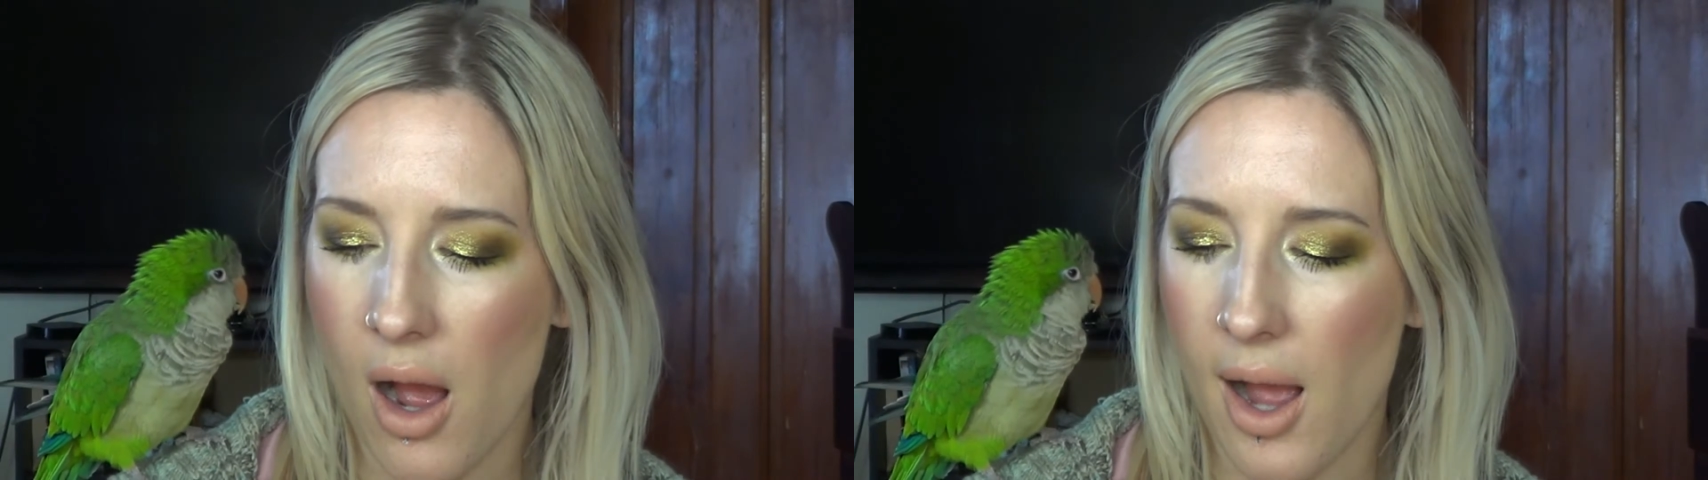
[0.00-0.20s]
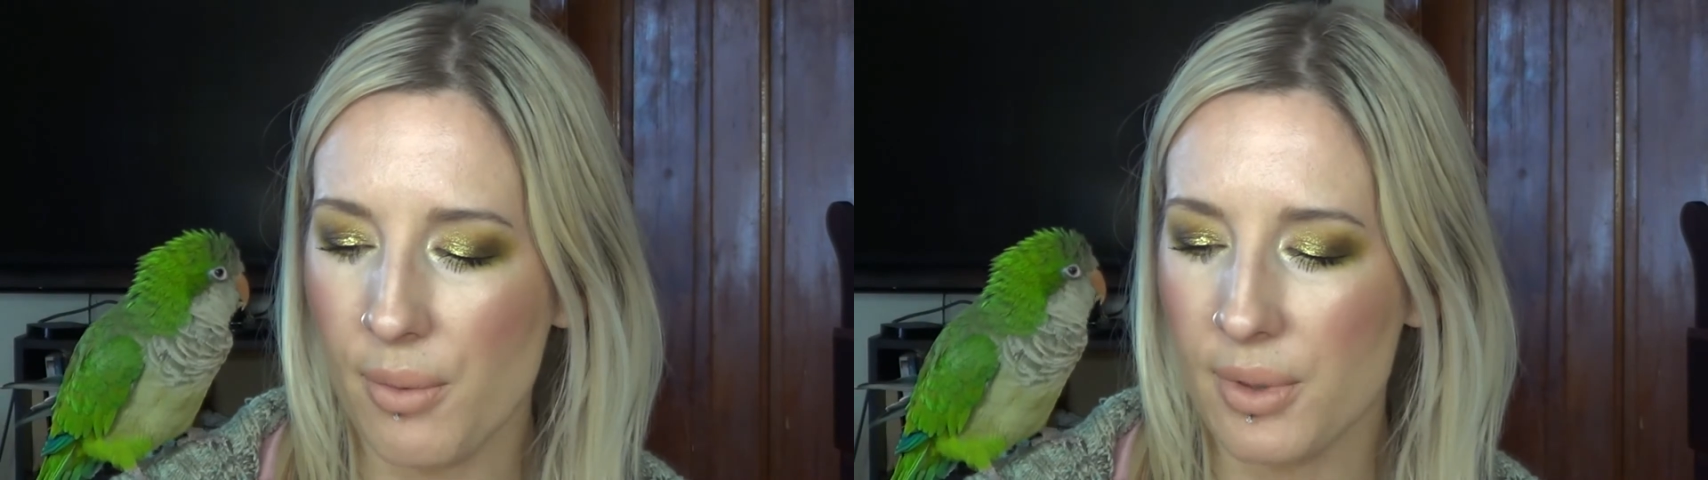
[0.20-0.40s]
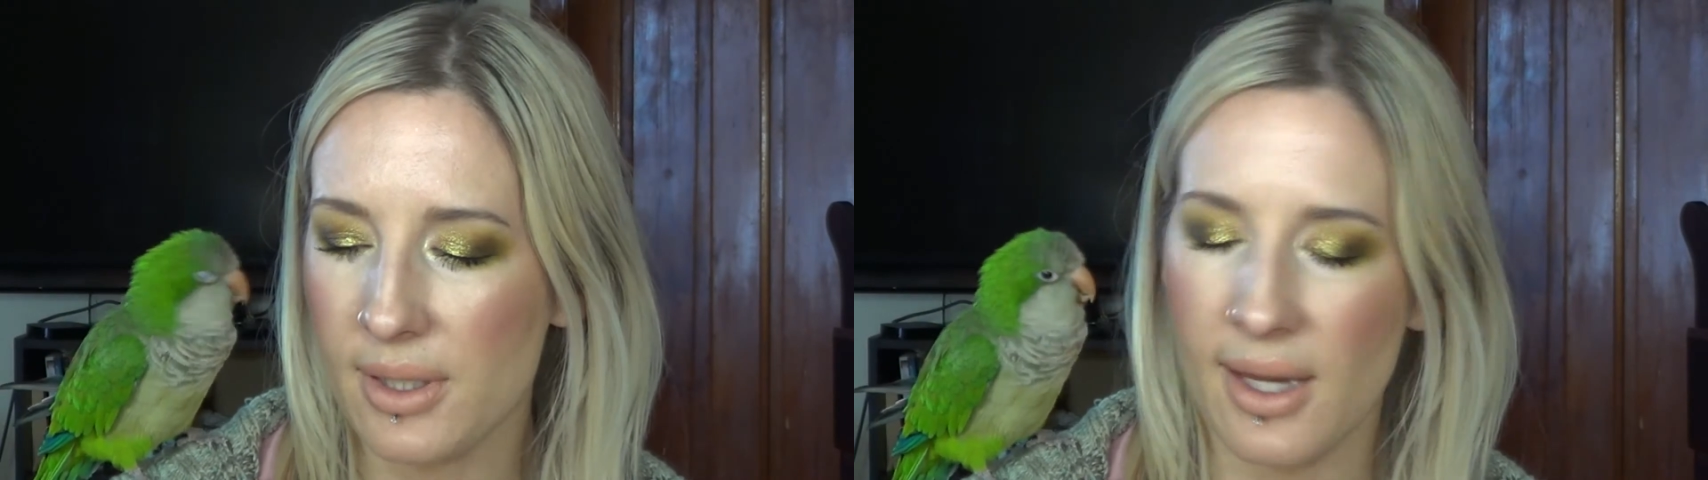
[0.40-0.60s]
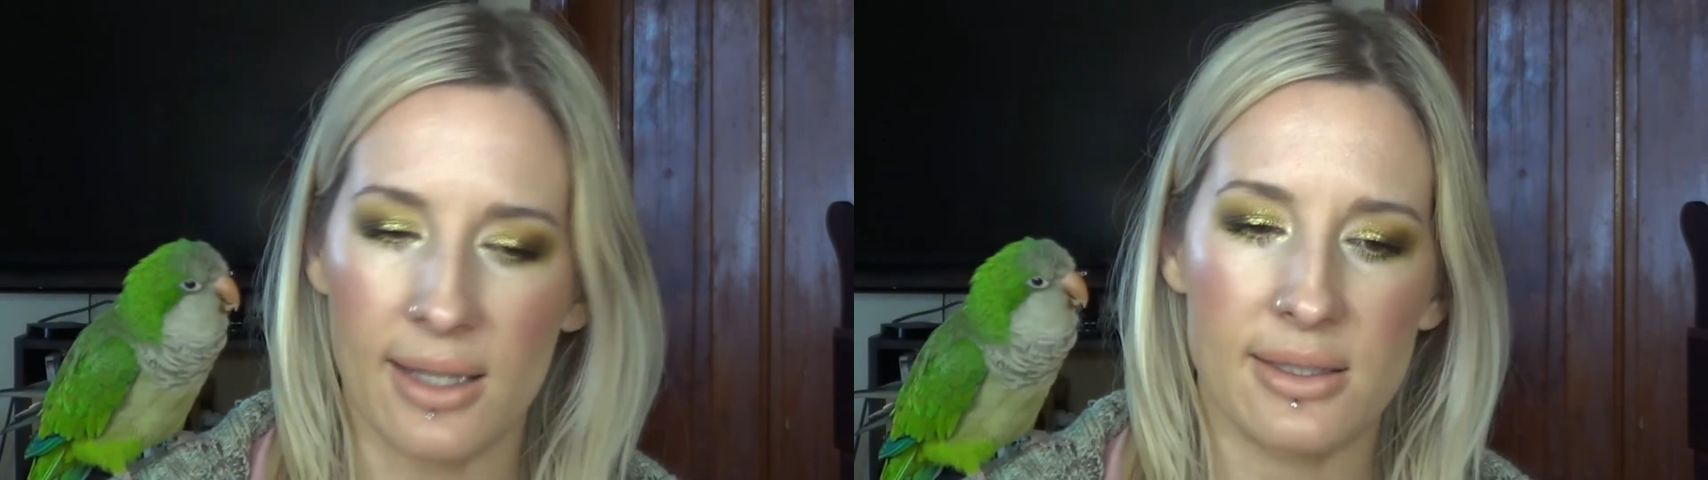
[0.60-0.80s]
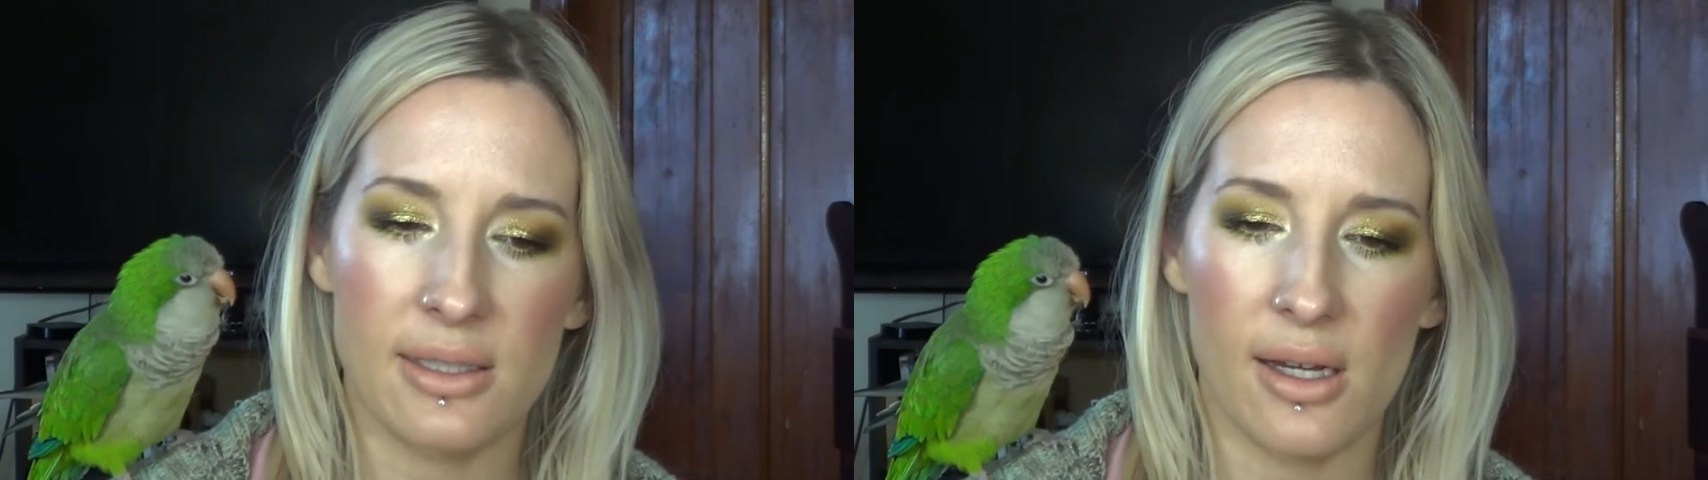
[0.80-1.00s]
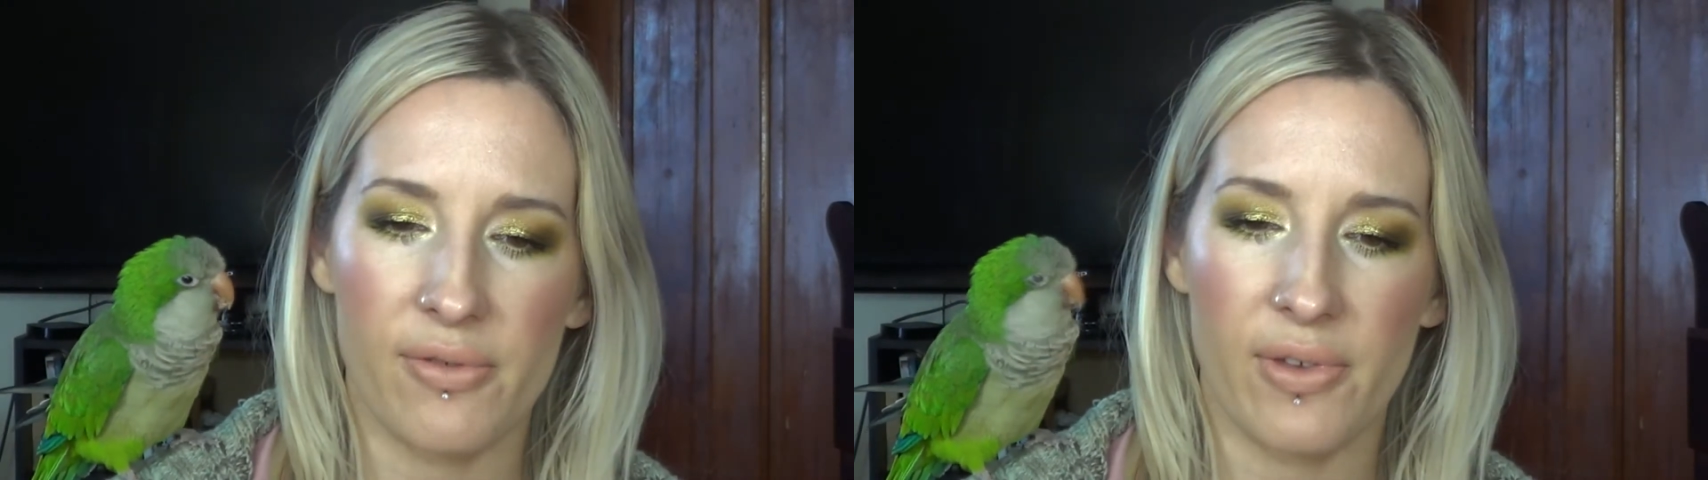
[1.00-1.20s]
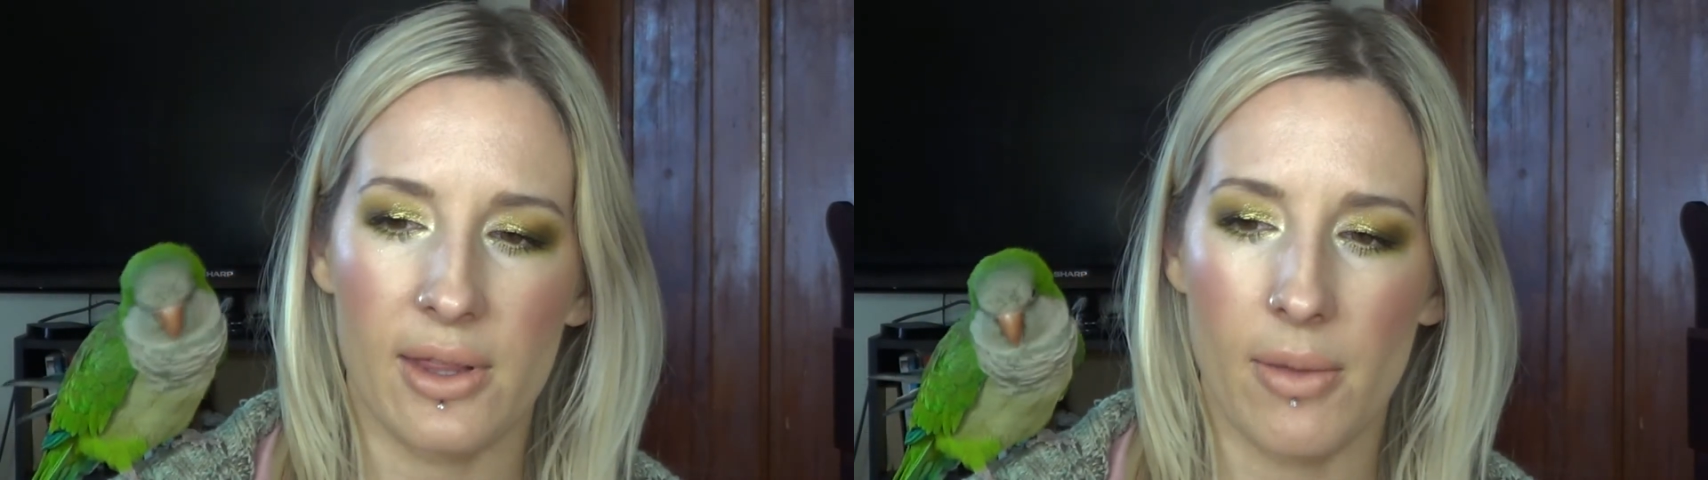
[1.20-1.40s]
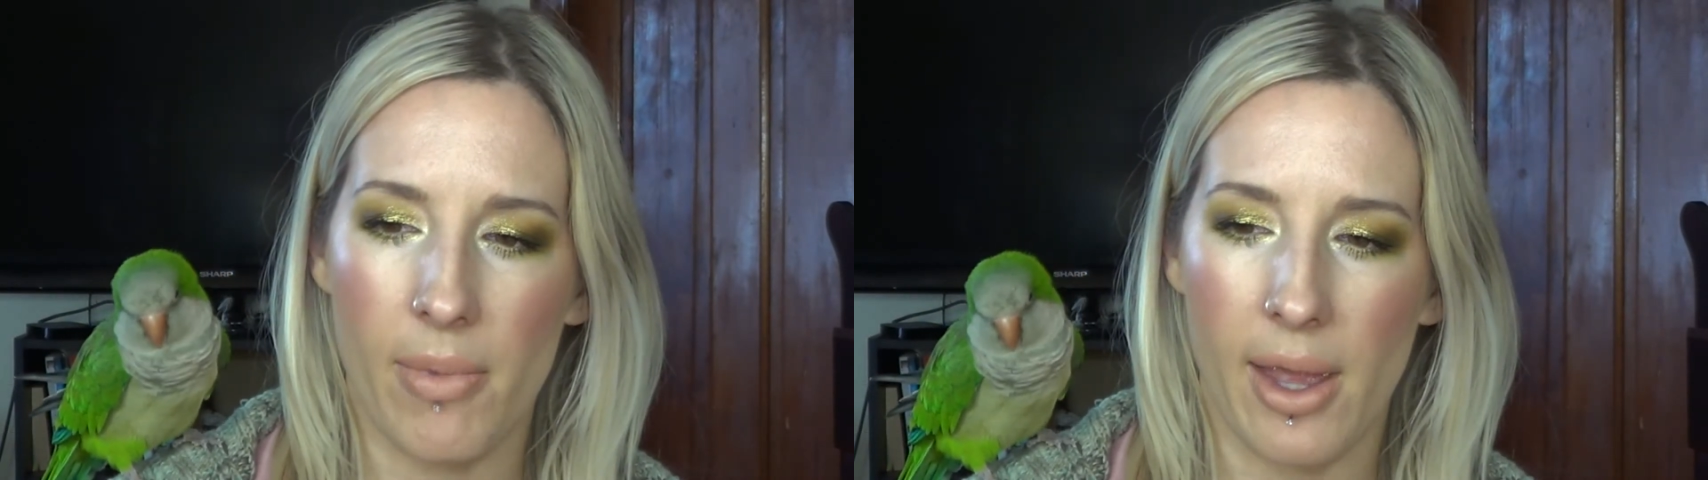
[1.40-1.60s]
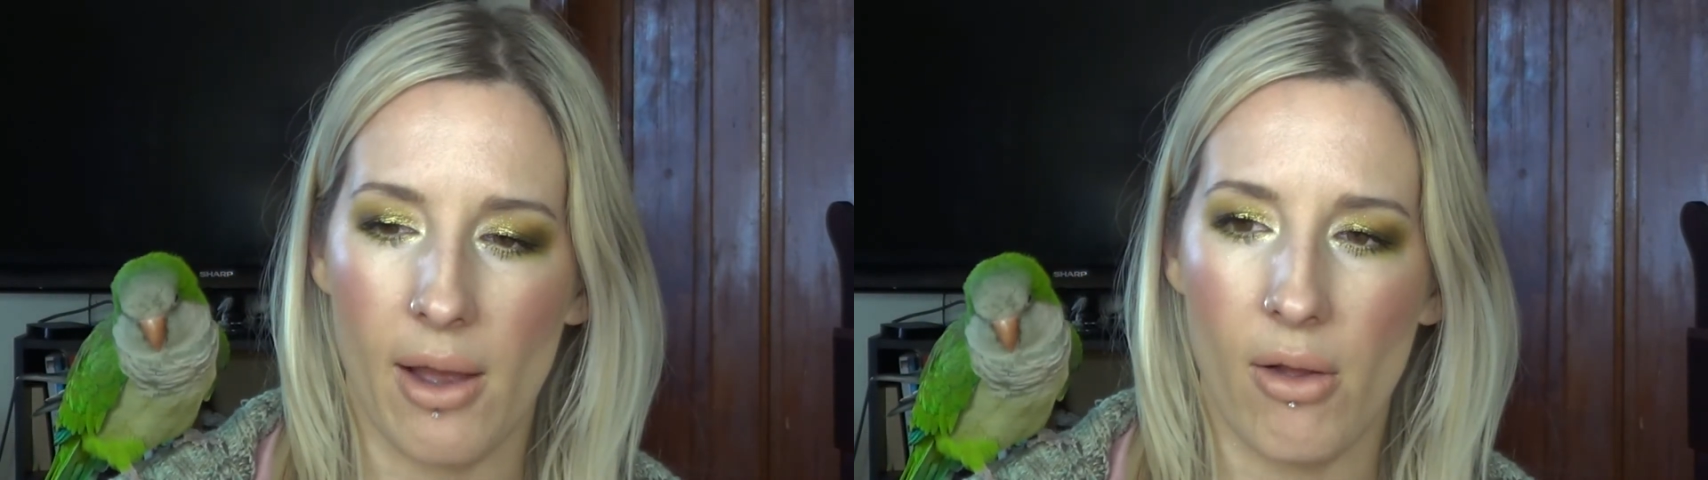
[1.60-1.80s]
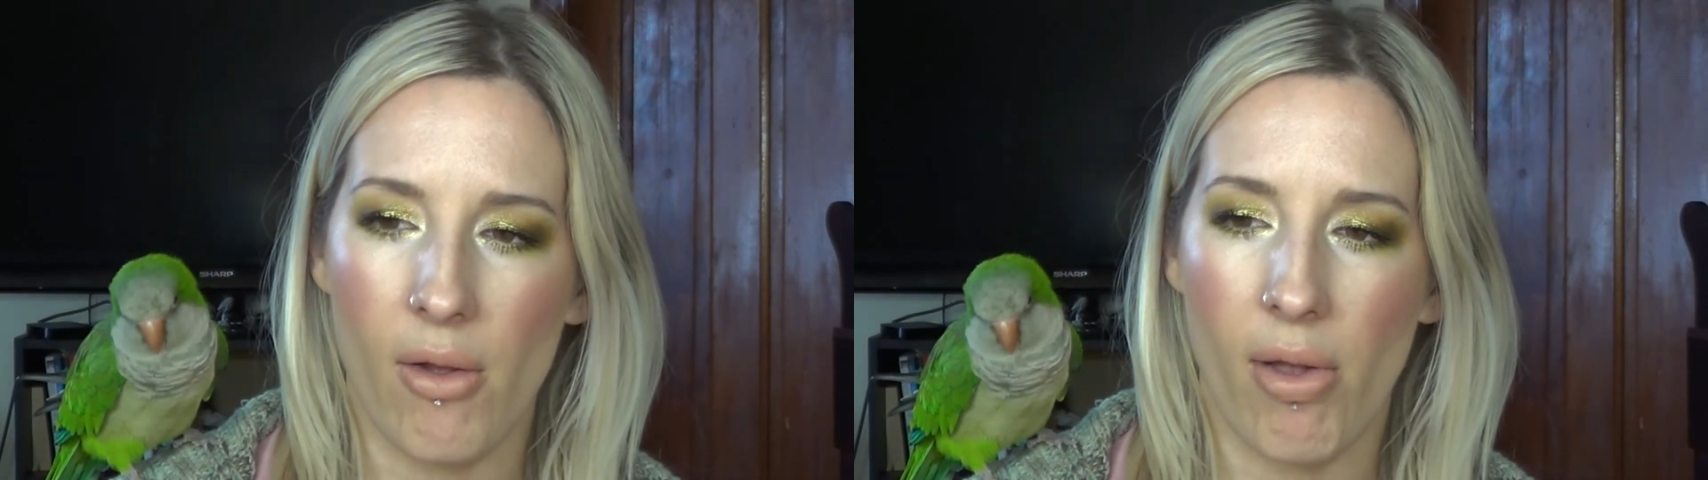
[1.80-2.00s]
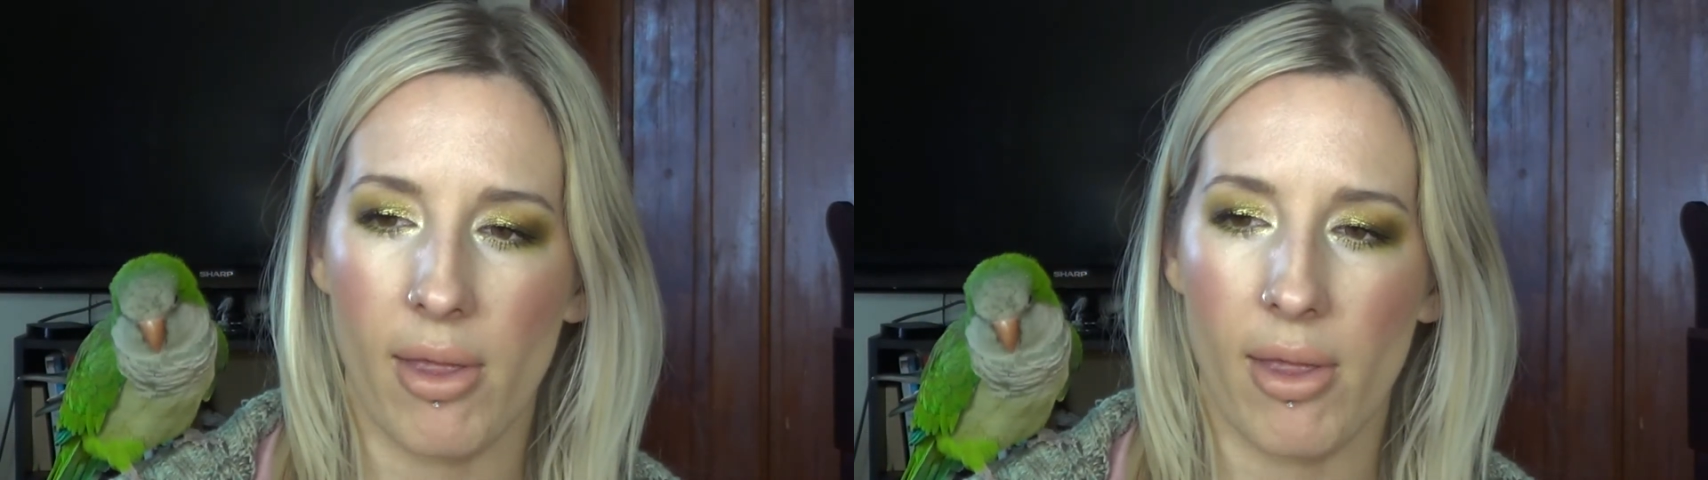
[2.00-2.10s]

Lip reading: I would get stuff in the mail,